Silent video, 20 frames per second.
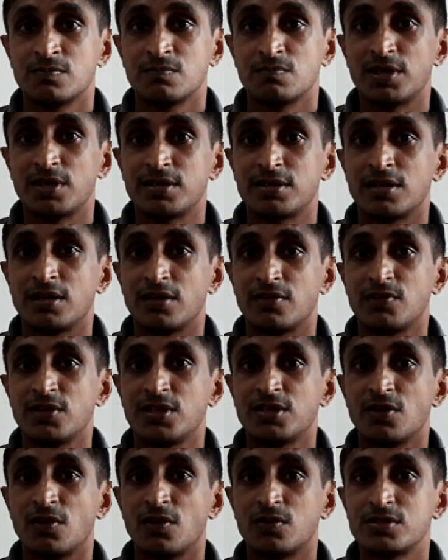But uh, we
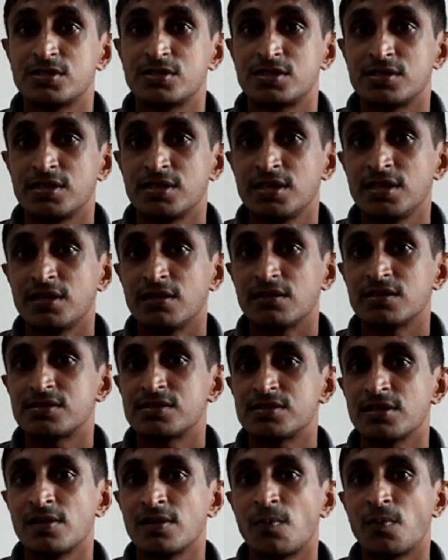don't see a
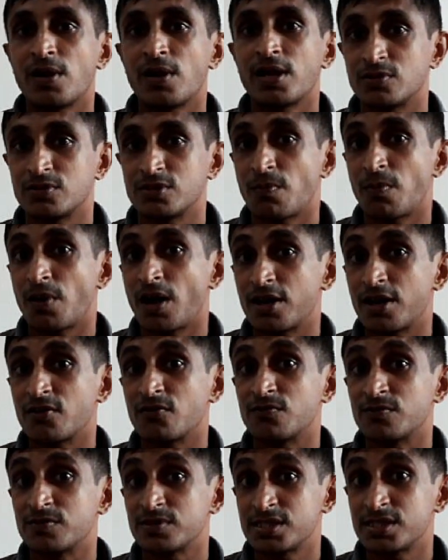surprise on the part
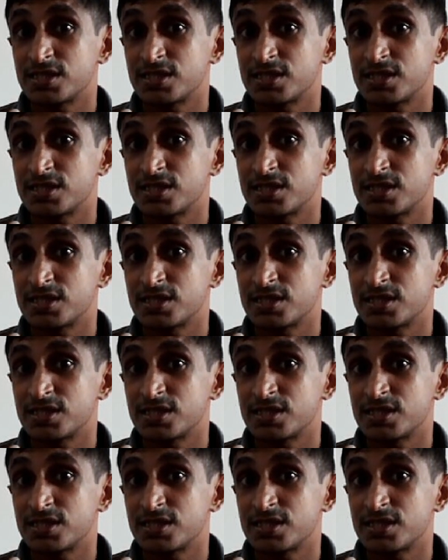of